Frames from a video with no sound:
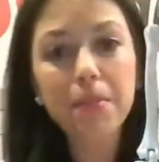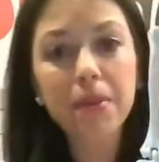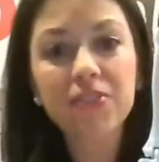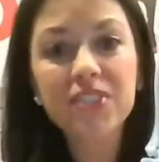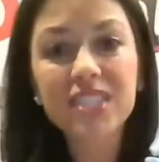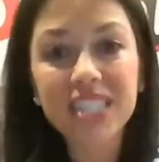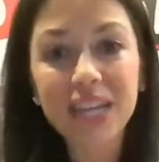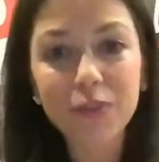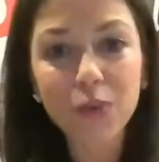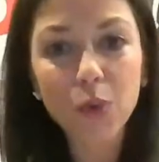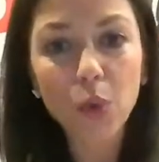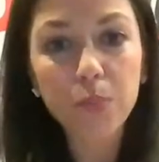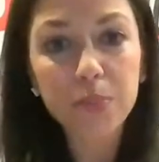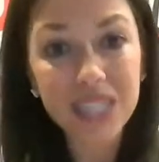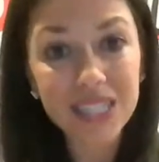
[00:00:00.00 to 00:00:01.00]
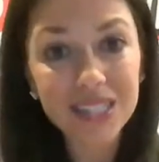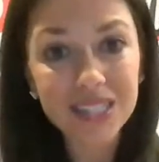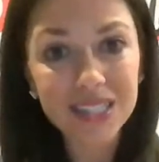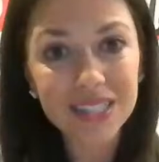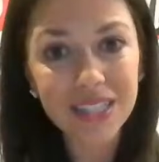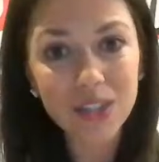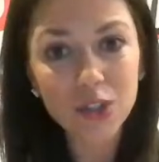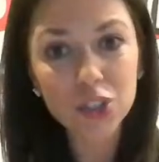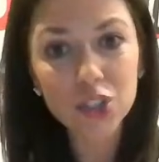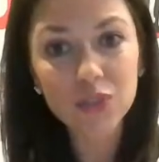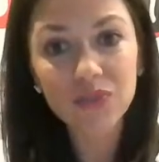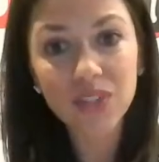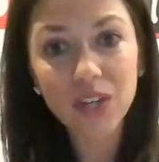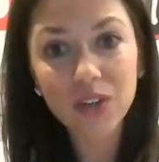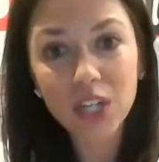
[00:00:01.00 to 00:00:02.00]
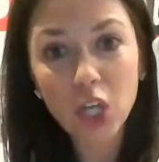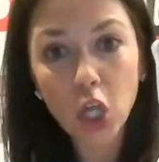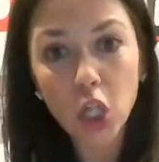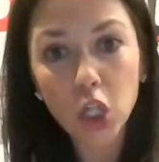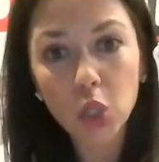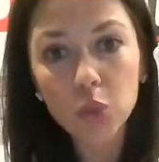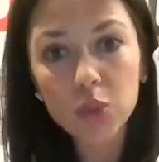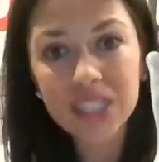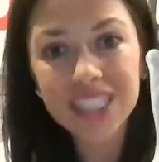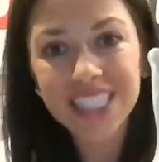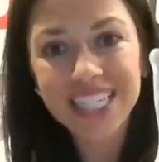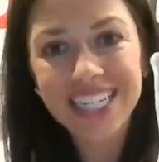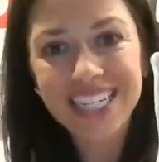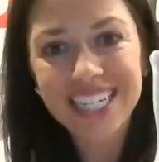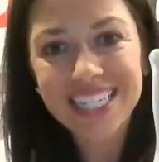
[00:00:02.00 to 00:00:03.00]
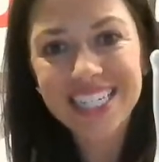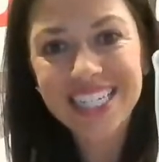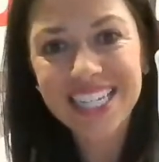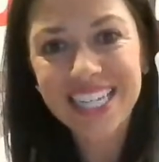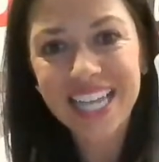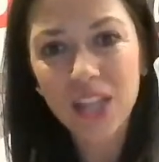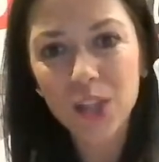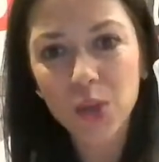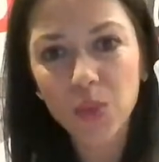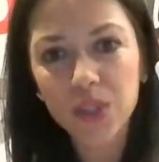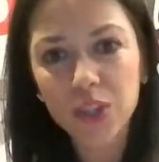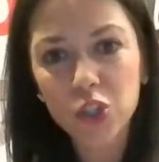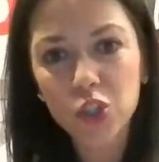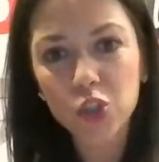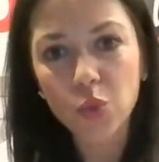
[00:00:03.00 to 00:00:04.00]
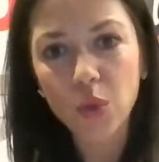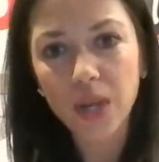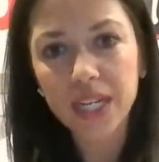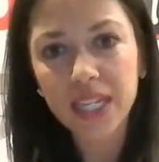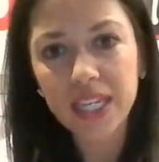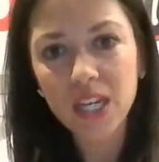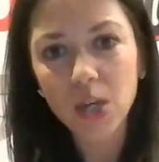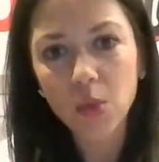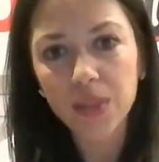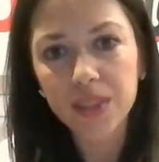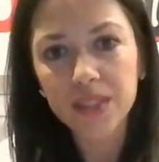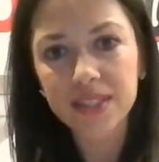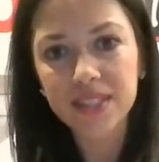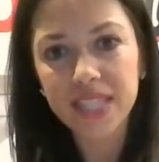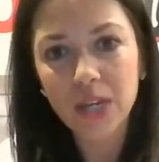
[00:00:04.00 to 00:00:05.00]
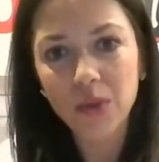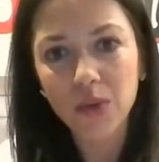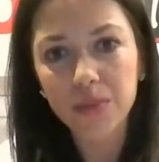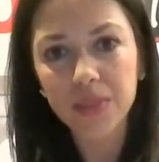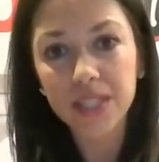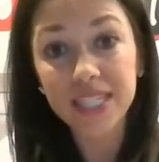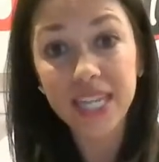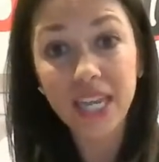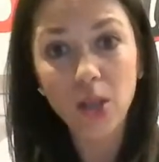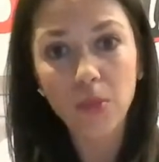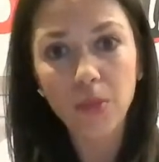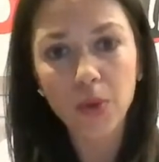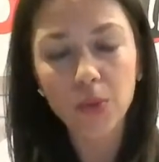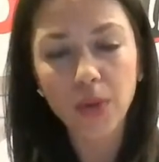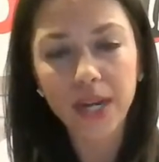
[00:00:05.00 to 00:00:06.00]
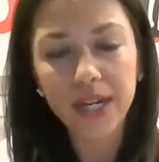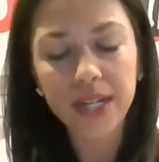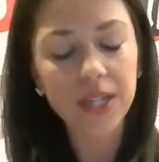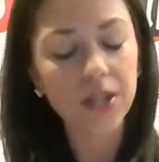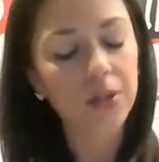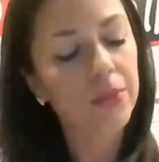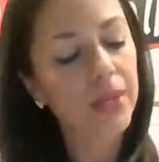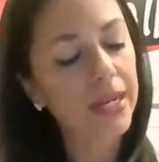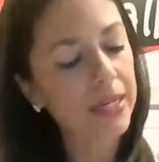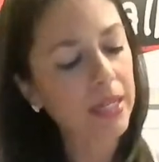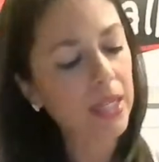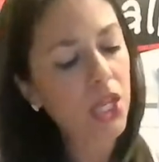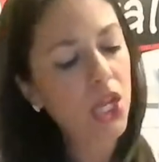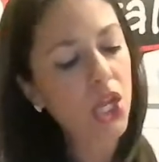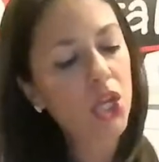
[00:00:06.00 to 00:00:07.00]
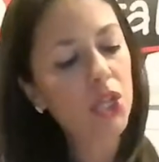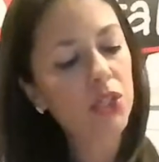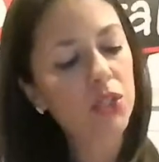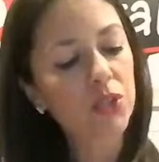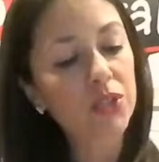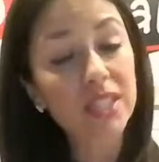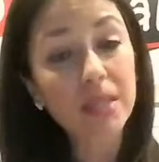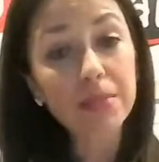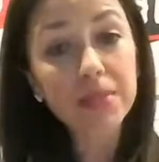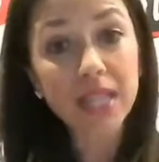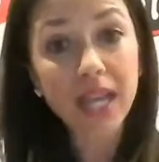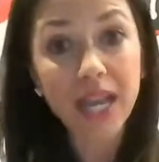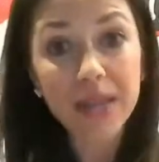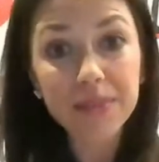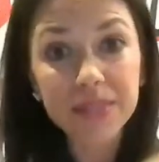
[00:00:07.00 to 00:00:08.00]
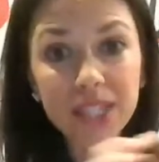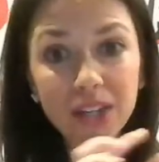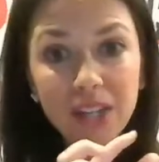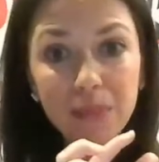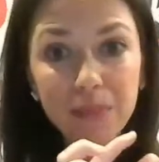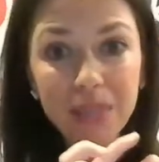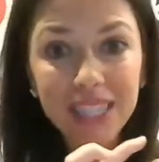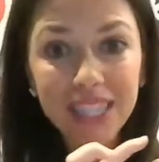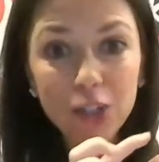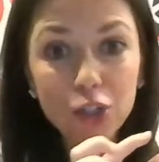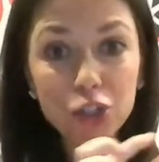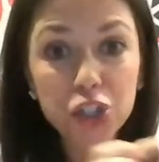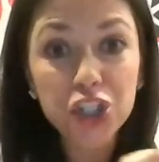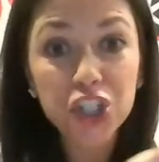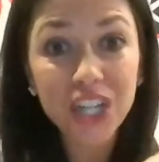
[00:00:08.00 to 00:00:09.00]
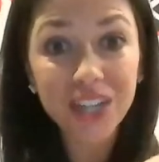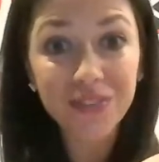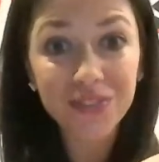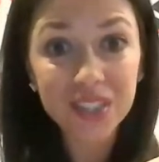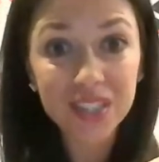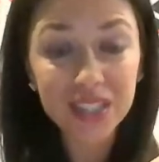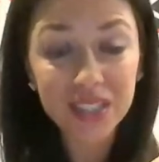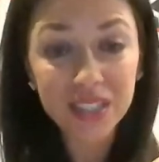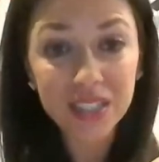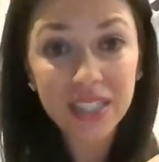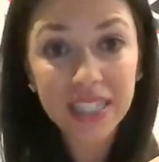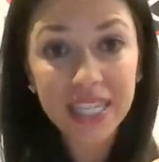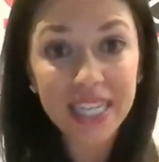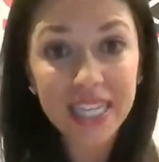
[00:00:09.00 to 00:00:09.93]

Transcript: made up of several pieces and they're just very closely knit together with the joint here with the sacrum, the tailbone right here, right? So sometimes there can be little shifts